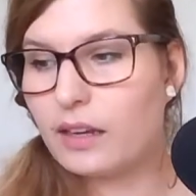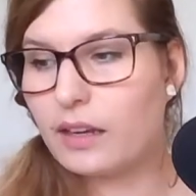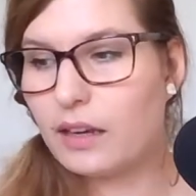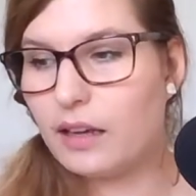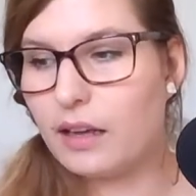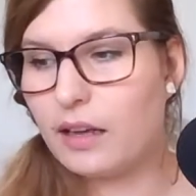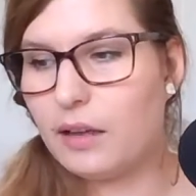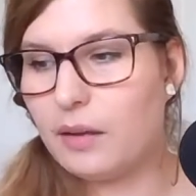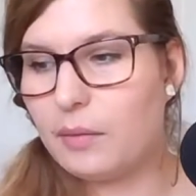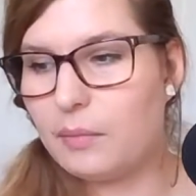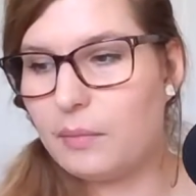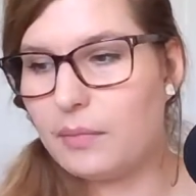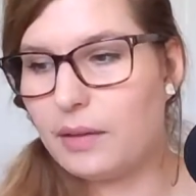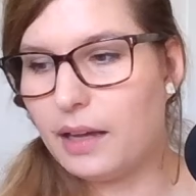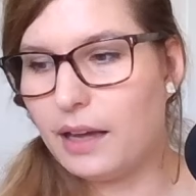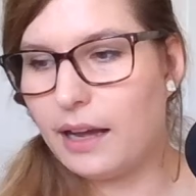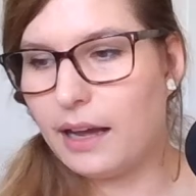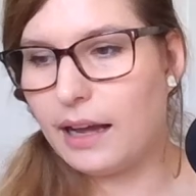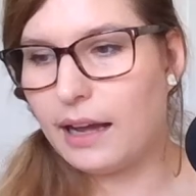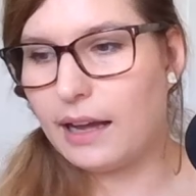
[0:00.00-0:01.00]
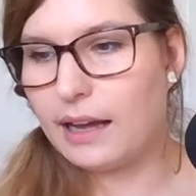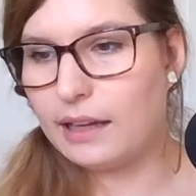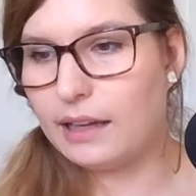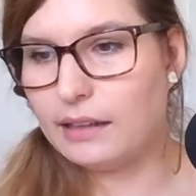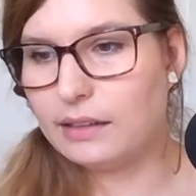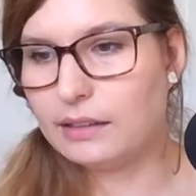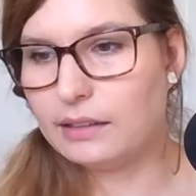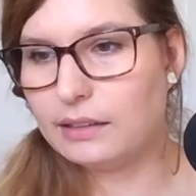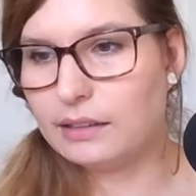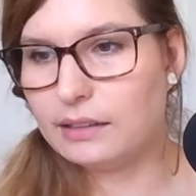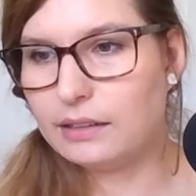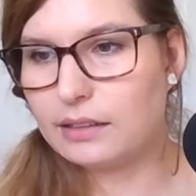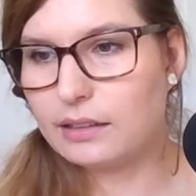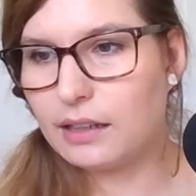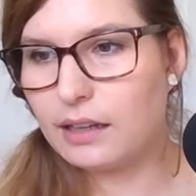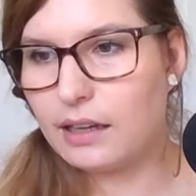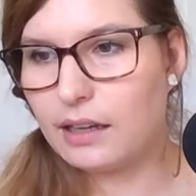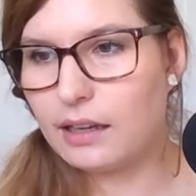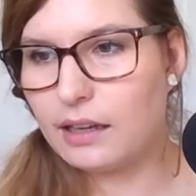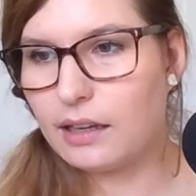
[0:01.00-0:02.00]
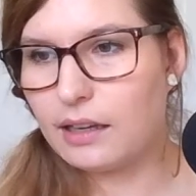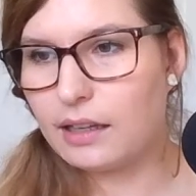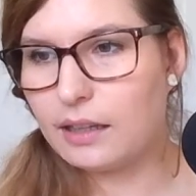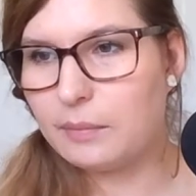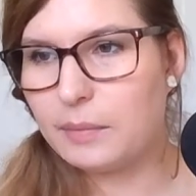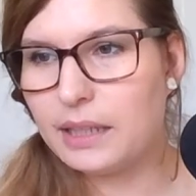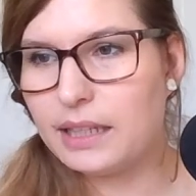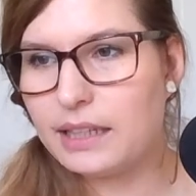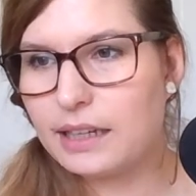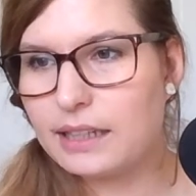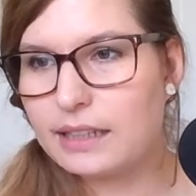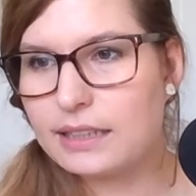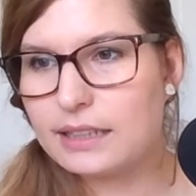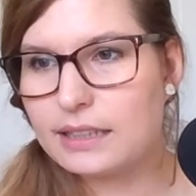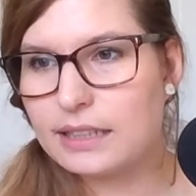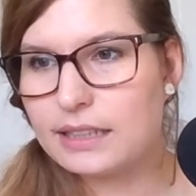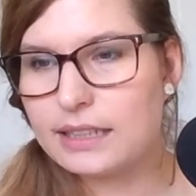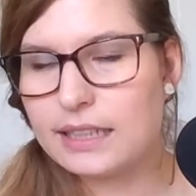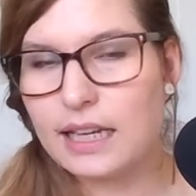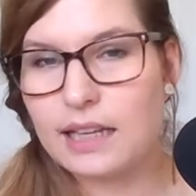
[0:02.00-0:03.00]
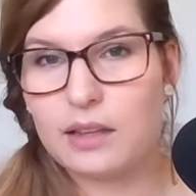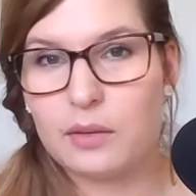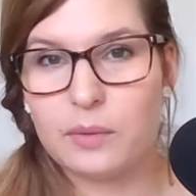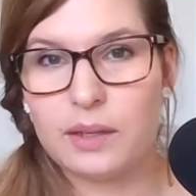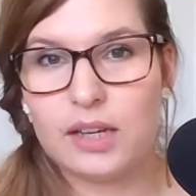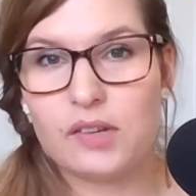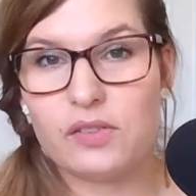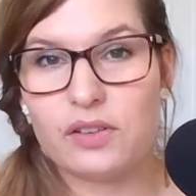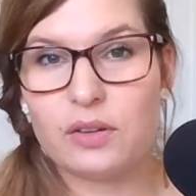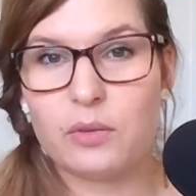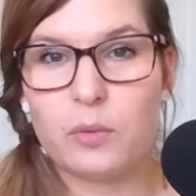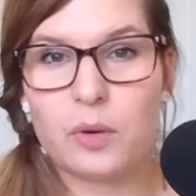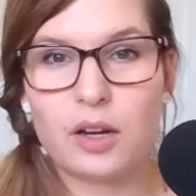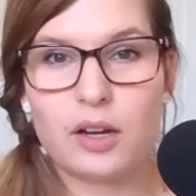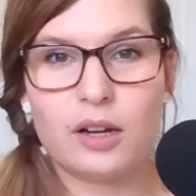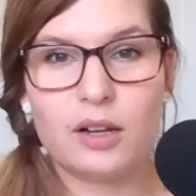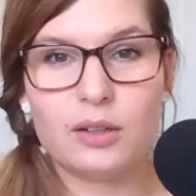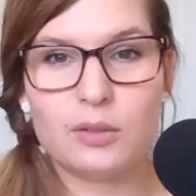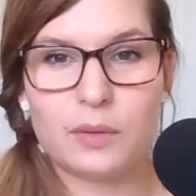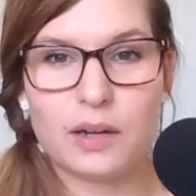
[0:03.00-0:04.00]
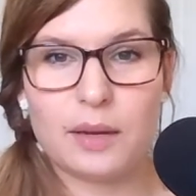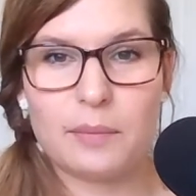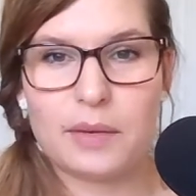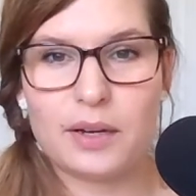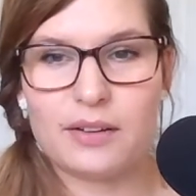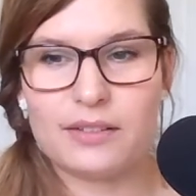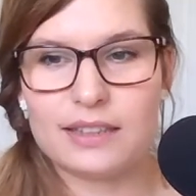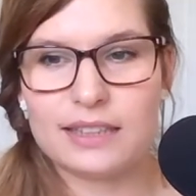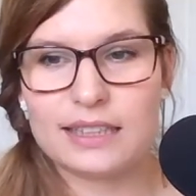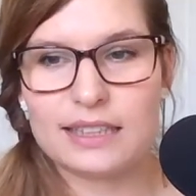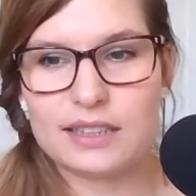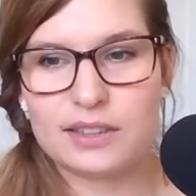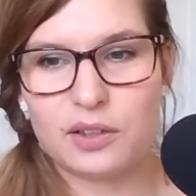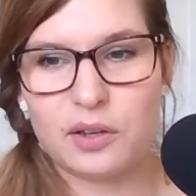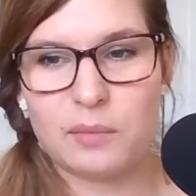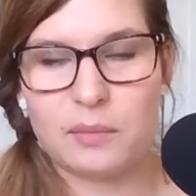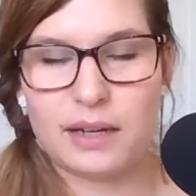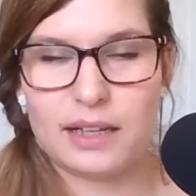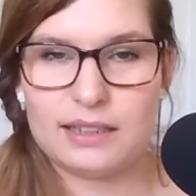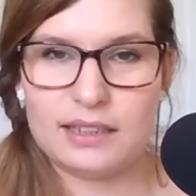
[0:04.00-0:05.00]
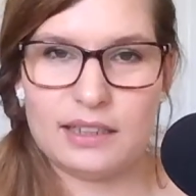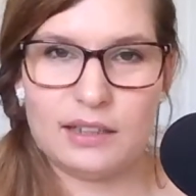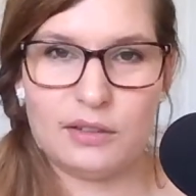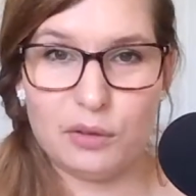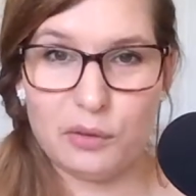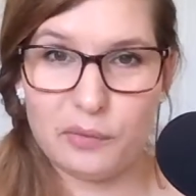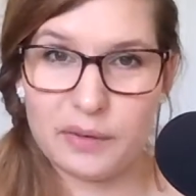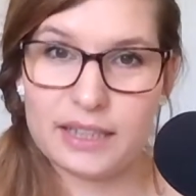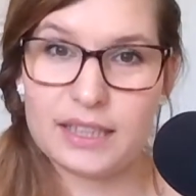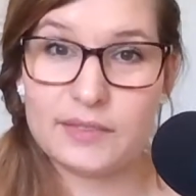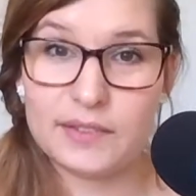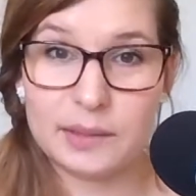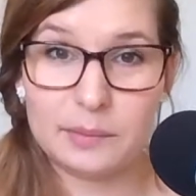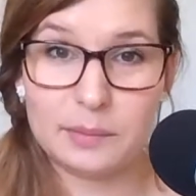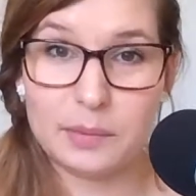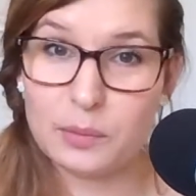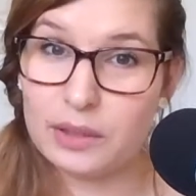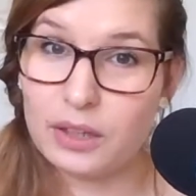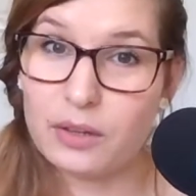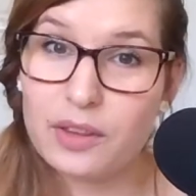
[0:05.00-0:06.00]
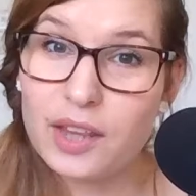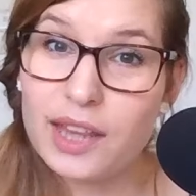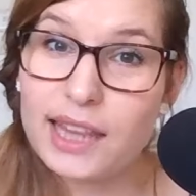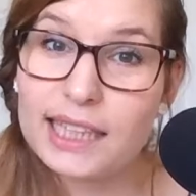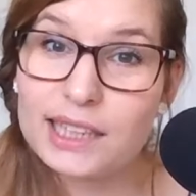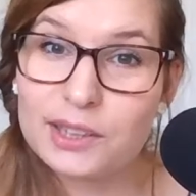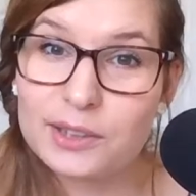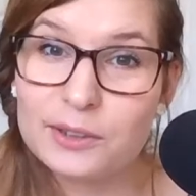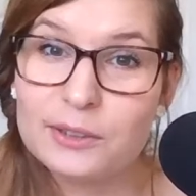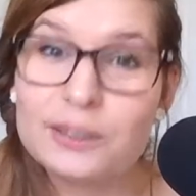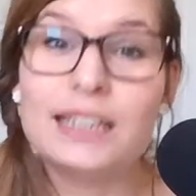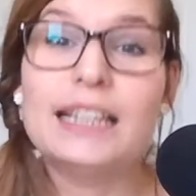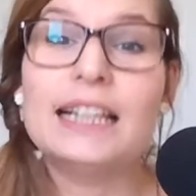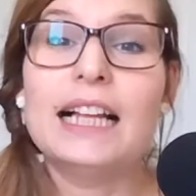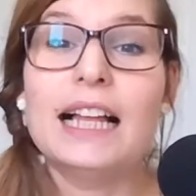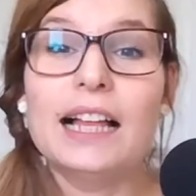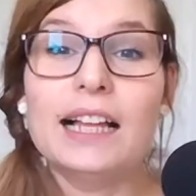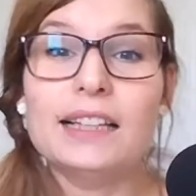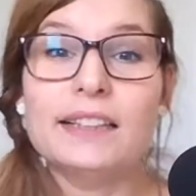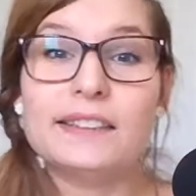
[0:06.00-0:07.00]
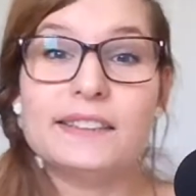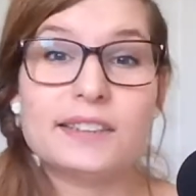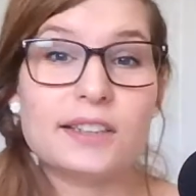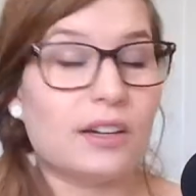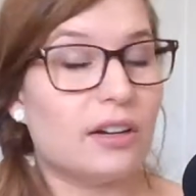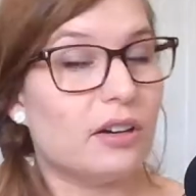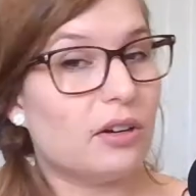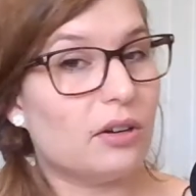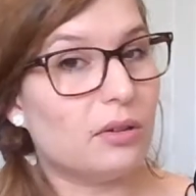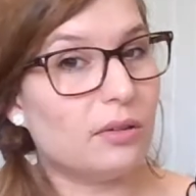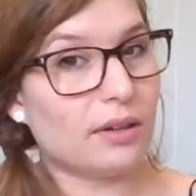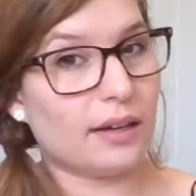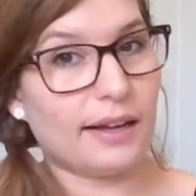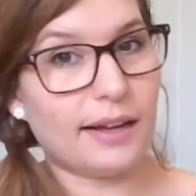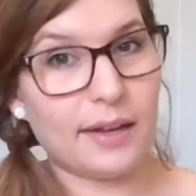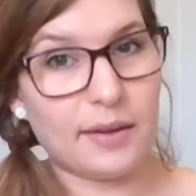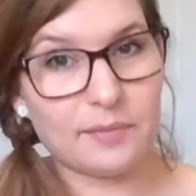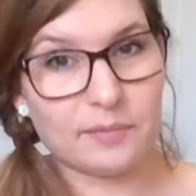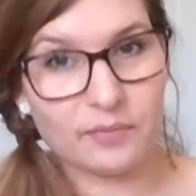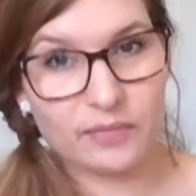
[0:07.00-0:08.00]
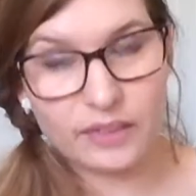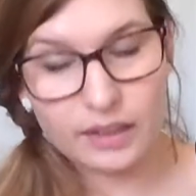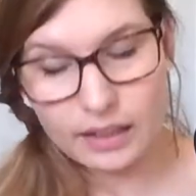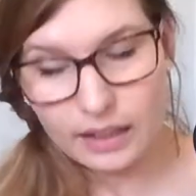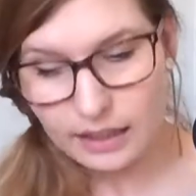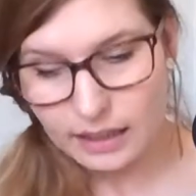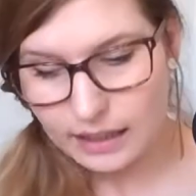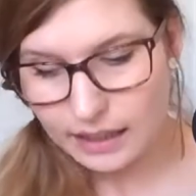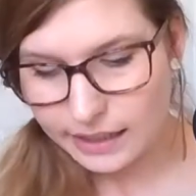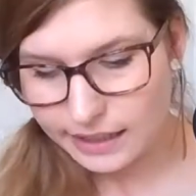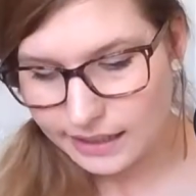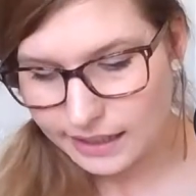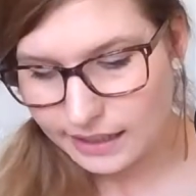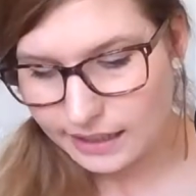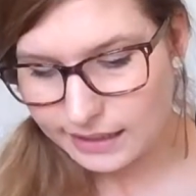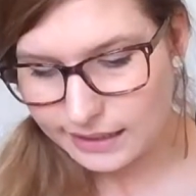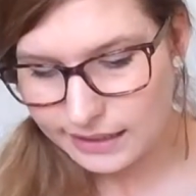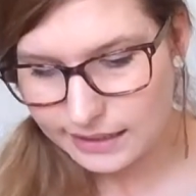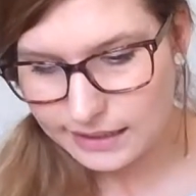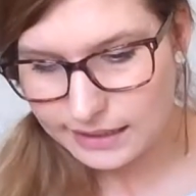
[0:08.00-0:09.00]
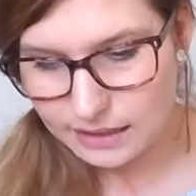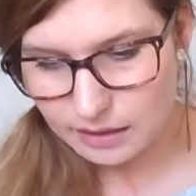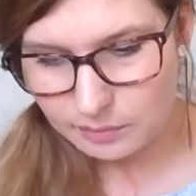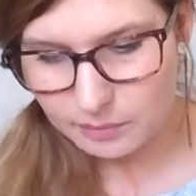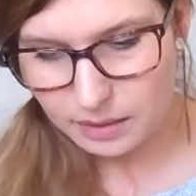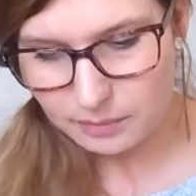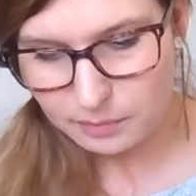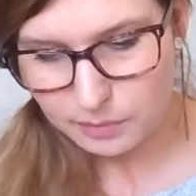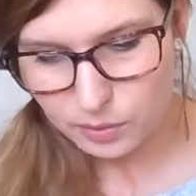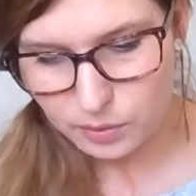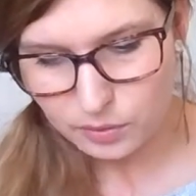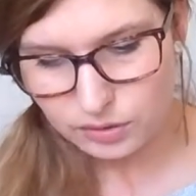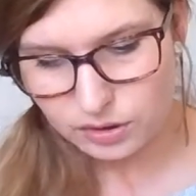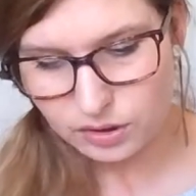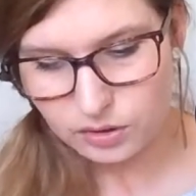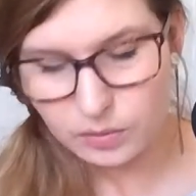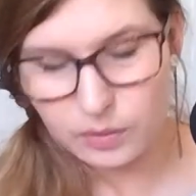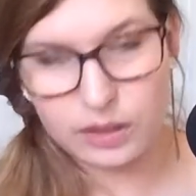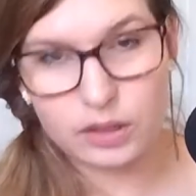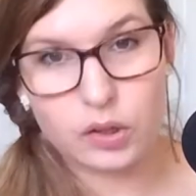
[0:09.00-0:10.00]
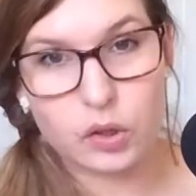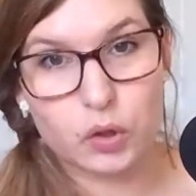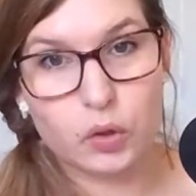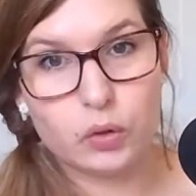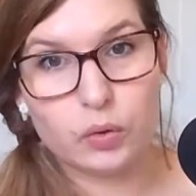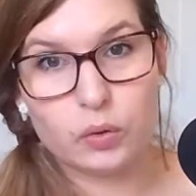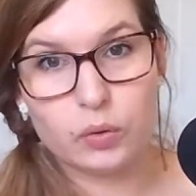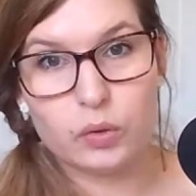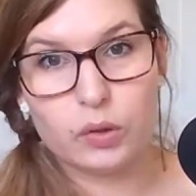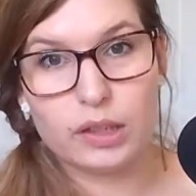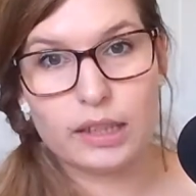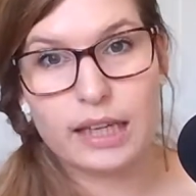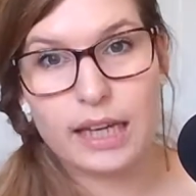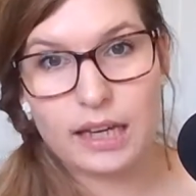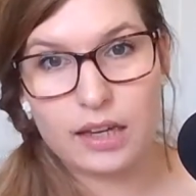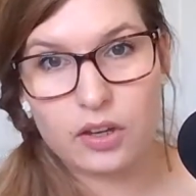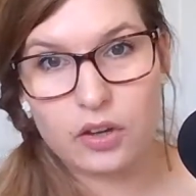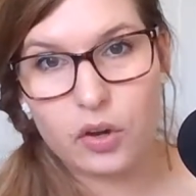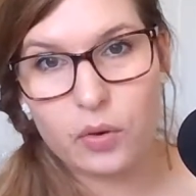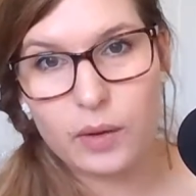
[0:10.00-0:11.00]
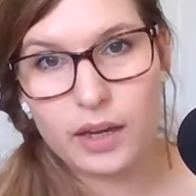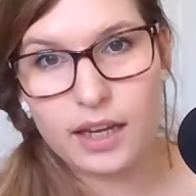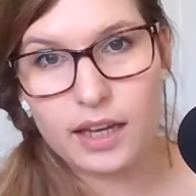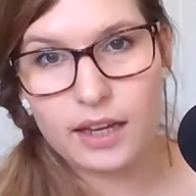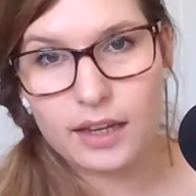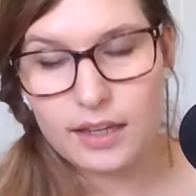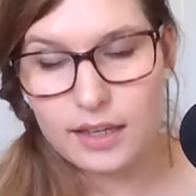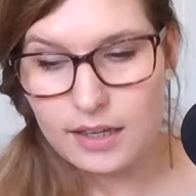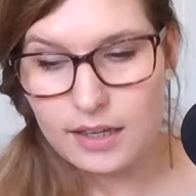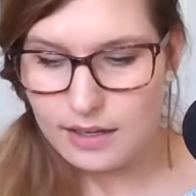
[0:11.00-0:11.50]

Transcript: And it'd be nice to say that we live in a world where appearances don't matter and all the rest of it, but we know that they do. So I think this can be important when you get going.